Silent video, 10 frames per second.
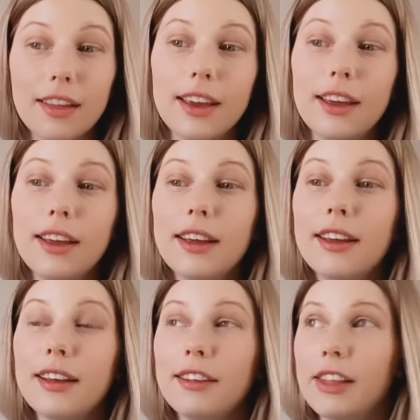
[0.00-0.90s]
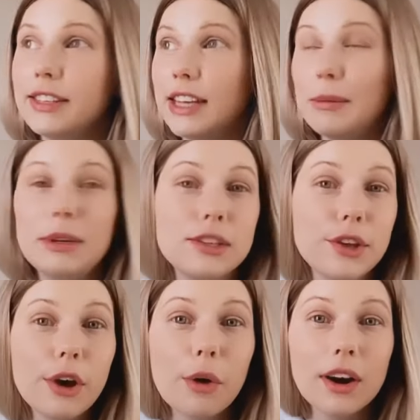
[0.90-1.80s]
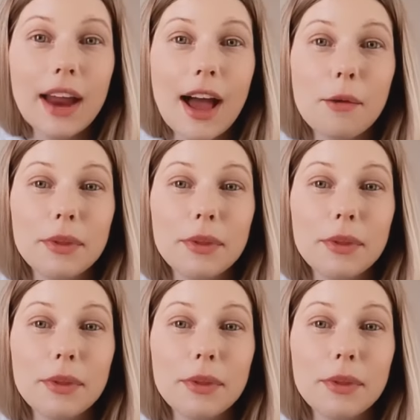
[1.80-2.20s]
Like, let's get me to the OR now.